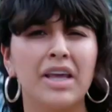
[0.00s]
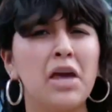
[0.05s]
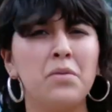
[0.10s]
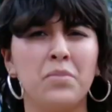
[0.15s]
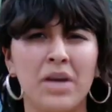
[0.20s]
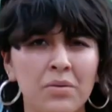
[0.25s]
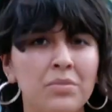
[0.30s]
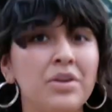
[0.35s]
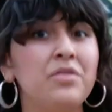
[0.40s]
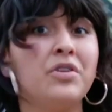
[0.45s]
It
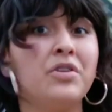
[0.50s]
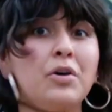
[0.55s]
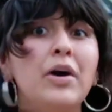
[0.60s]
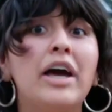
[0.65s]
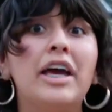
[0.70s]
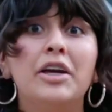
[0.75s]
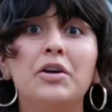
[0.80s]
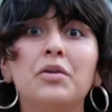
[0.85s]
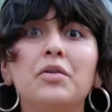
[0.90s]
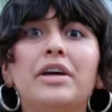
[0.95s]
made me feel
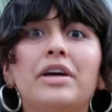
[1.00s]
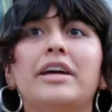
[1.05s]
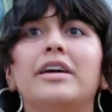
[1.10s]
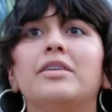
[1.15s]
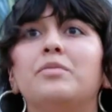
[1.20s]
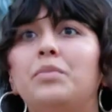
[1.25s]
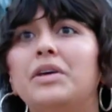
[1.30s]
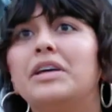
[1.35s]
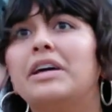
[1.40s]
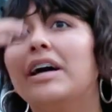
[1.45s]
angry
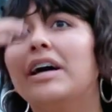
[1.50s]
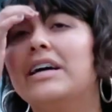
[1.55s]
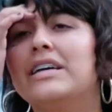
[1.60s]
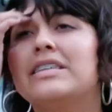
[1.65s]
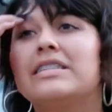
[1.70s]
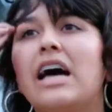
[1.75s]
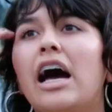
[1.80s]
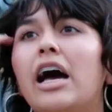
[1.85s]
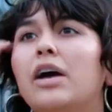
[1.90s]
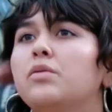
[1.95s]

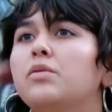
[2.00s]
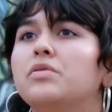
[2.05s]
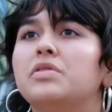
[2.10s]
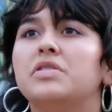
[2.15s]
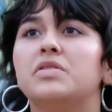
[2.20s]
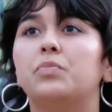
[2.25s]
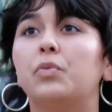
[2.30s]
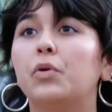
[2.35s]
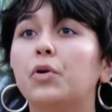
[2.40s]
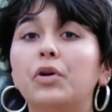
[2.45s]
because I
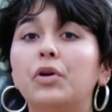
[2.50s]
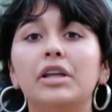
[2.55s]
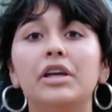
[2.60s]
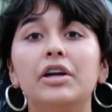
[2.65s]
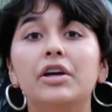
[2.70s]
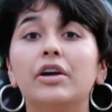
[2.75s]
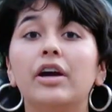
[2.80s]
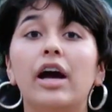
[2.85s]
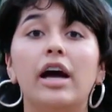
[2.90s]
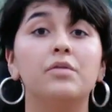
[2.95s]
was born
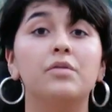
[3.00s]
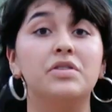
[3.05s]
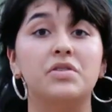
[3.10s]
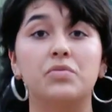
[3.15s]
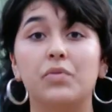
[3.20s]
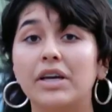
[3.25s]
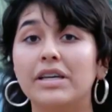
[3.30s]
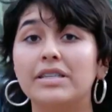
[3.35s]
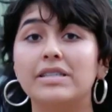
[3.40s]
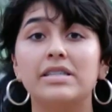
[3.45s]
here, I was
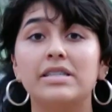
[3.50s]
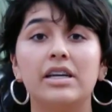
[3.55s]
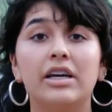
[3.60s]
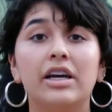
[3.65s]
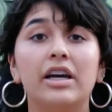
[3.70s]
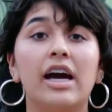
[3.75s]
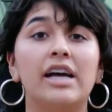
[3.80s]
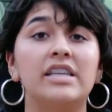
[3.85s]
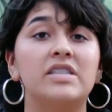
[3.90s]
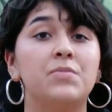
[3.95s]
raised
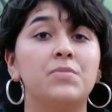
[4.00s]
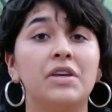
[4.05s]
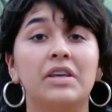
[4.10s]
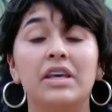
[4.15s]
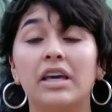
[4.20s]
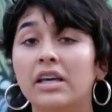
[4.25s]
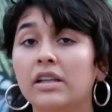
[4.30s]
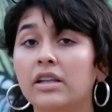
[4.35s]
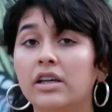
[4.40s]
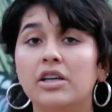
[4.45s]
here, I speak
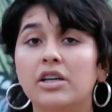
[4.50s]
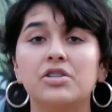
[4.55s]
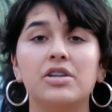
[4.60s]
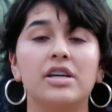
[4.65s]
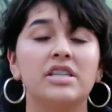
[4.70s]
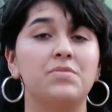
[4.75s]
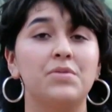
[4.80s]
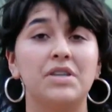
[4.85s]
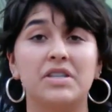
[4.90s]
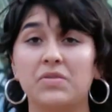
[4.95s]
English, I
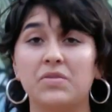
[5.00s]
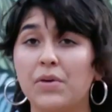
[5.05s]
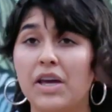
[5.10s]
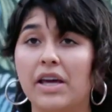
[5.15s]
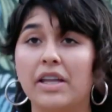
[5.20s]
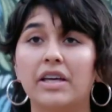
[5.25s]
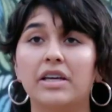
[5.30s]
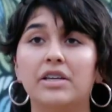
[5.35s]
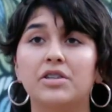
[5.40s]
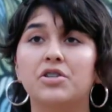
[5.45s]
speak
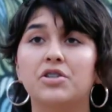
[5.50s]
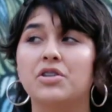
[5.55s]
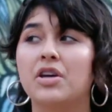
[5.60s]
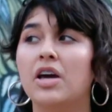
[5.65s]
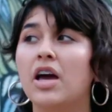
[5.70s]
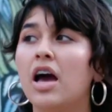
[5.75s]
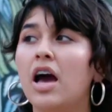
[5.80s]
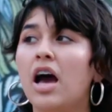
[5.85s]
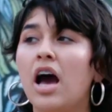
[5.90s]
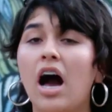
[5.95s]
Spanish.
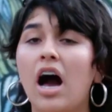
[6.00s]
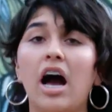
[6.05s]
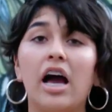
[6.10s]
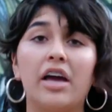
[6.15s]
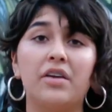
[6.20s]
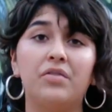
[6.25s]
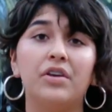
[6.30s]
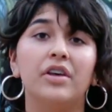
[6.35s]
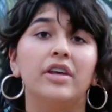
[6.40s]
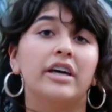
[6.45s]

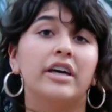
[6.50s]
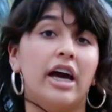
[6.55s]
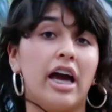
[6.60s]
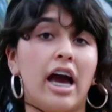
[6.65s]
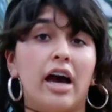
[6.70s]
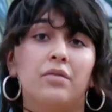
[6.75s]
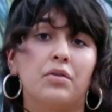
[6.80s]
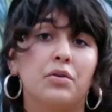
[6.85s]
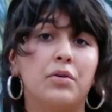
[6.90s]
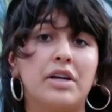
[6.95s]
I feel like I
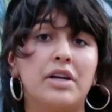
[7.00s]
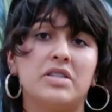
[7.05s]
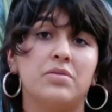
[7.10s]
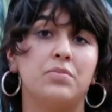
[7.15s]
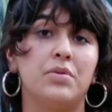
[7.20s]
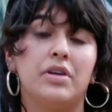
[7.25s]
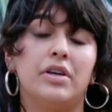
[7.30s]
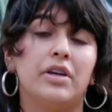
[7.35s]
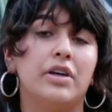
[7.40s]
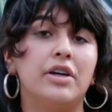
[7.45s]
have a right to
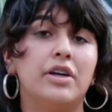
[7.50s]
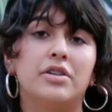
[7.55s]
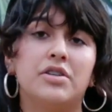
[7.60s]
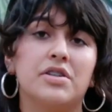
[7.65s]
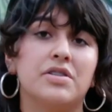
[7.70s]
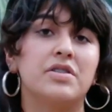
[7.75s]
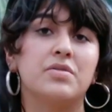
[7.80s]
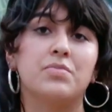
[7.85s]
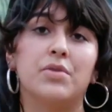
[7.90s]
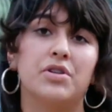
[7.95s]
be here
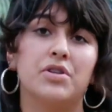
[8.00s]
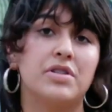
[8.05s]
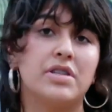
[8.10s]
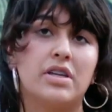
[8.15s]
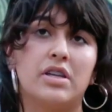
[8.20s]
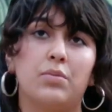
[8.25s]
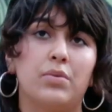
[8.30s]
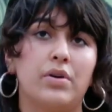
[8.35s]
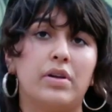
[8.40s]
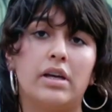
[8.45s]
just as much as
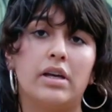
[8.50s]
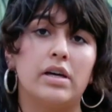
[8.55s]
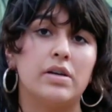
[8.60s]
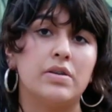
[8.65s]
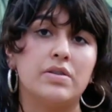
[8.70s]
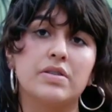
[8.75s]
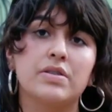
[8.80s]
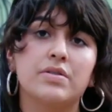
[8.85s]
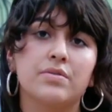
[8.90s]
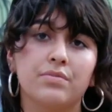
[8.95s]
anybody
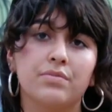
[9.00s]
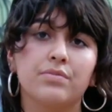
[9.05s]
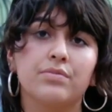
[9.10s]
else.